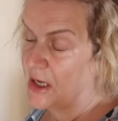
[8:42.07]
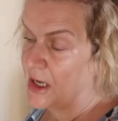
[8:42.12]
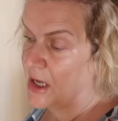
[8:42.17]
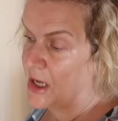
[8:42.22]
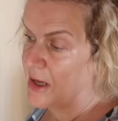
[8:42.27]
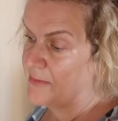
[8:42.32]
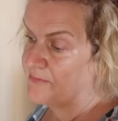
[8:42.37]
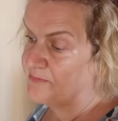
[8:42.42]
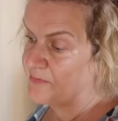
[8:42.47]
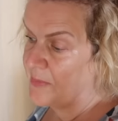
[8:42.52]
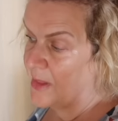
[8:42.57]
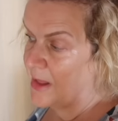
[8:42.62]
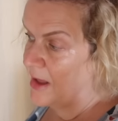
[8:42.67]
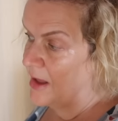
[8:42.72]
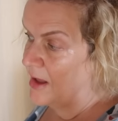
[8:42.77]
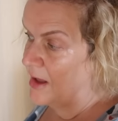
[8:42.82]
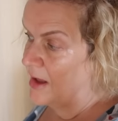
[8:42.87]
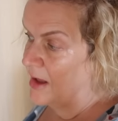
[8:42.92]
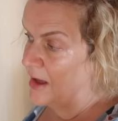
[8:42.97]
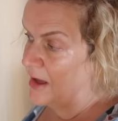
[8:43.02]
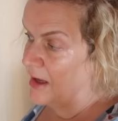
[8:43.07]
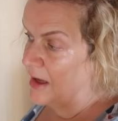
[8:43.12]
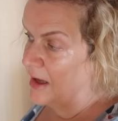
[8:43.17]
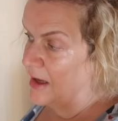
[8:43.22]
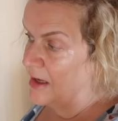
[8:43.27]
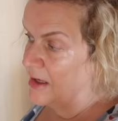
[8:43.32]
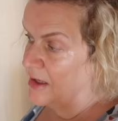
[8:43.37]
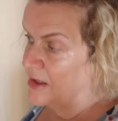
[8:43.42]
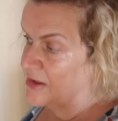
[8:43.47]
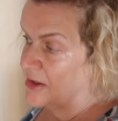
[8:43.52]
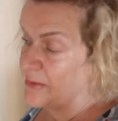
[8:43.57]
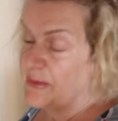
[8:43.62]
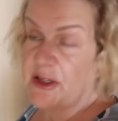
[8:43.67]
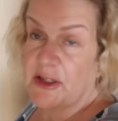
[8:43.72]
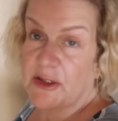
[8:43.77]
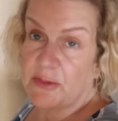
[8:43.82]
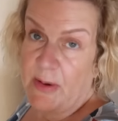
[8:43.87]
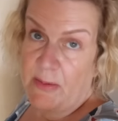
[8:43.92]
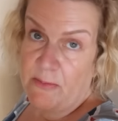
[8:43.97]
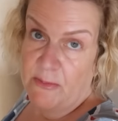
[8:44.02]
Um, So we
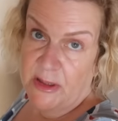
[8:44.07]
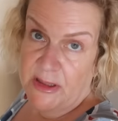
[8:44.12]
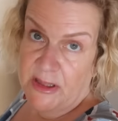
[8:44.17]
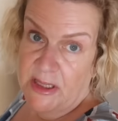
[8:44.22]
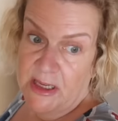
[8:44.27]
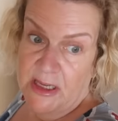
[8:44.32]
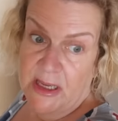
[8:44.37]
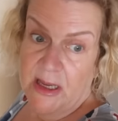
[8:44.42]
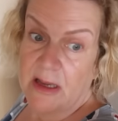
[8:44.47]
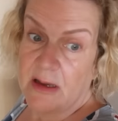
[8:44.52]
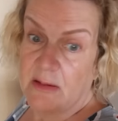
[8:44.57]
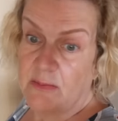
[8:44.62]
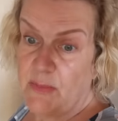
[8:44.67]
just went with the